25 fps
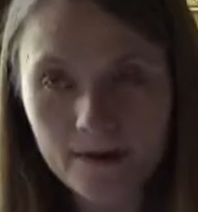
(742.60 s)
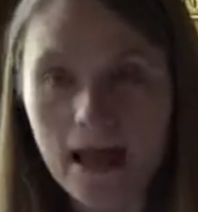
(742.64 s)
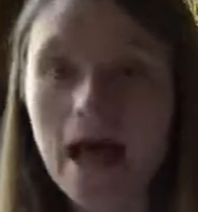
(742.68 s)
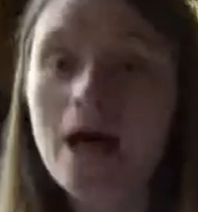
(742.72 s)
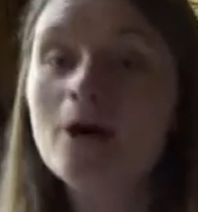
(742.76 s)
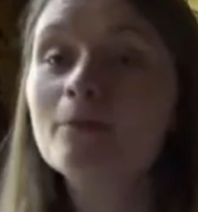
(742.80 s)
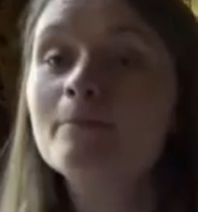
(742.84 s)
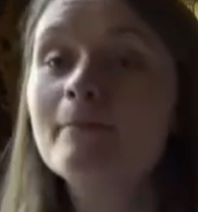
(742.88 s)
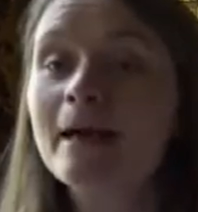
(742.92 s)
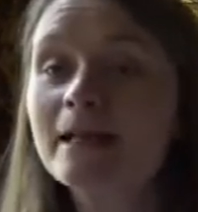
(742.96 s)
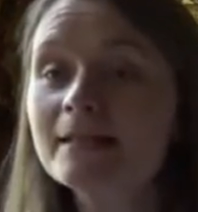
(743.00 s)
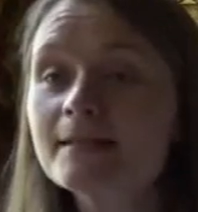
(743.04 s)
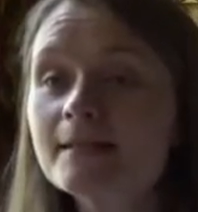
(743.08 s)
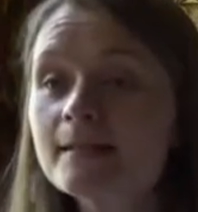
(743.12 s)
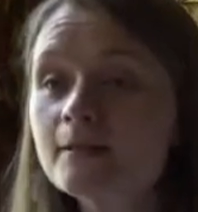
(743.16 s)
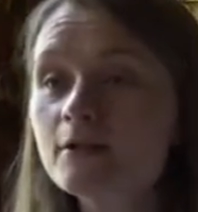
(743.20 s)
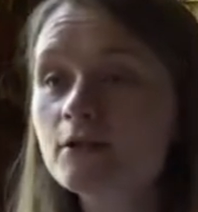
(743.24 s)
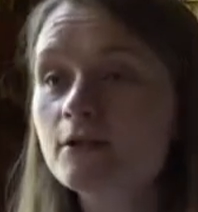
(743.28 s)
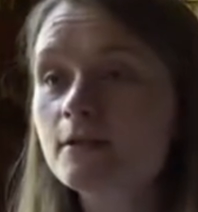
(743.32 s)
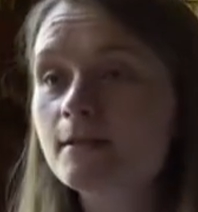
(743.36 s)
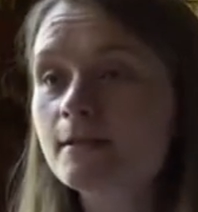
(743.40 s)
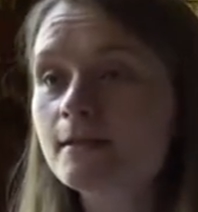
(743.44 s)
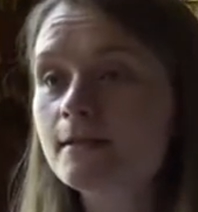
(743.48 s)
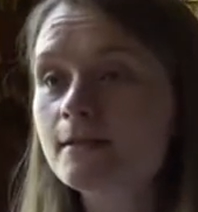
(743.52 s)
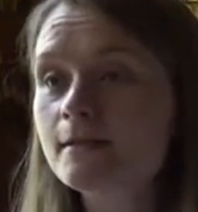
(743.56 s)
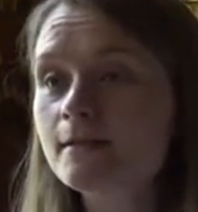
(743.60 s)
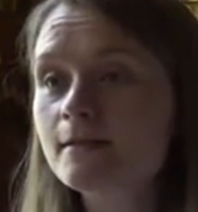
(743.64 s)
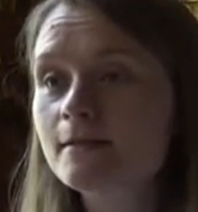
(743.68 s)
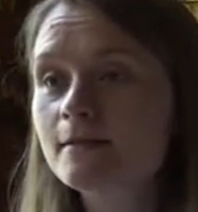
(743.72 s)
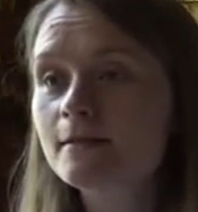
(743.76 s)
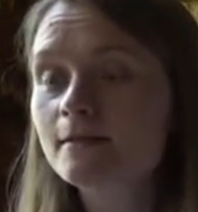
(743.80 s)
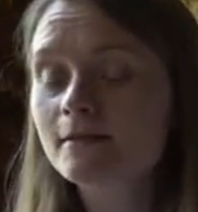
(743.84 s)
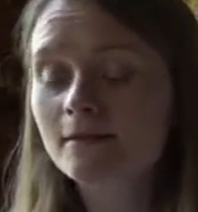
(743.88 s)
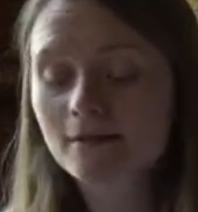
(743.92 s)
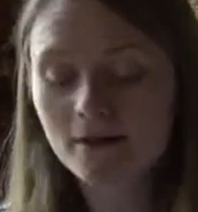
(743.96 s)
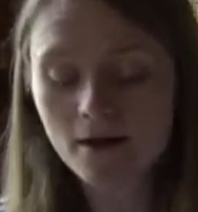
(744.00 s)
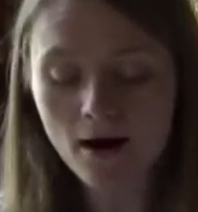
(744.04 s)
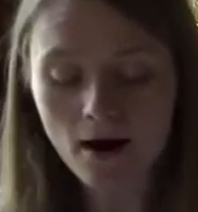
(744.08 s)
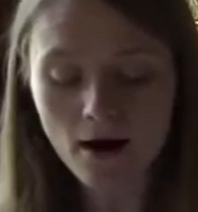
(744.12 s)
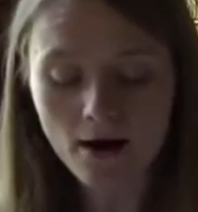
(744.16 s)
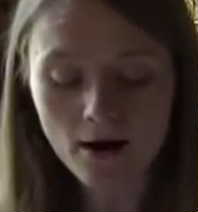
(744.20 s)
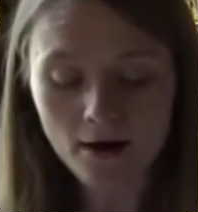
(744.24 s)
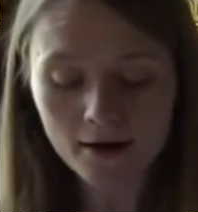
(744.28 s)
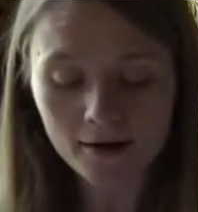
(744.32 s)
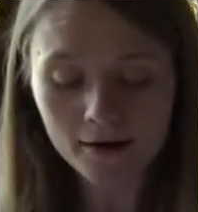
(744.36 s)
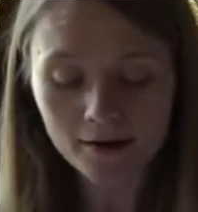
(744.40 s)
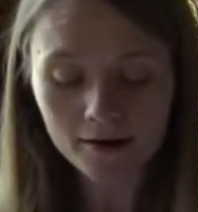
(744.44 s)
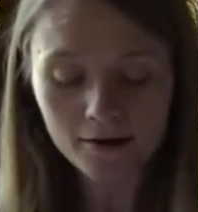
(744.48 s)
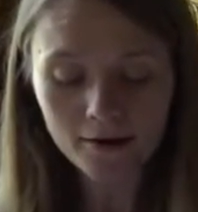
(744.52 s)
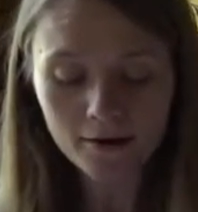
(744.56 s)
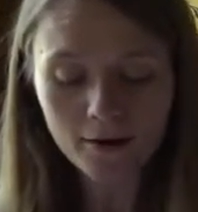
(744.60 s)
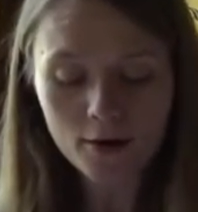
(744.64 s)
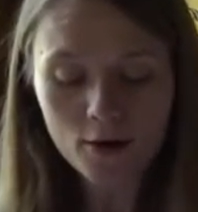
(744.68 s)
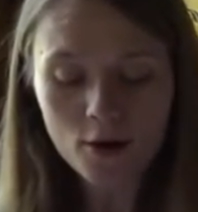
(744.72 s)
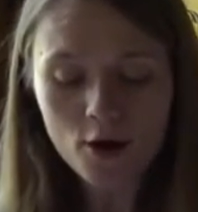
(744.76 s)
How messages are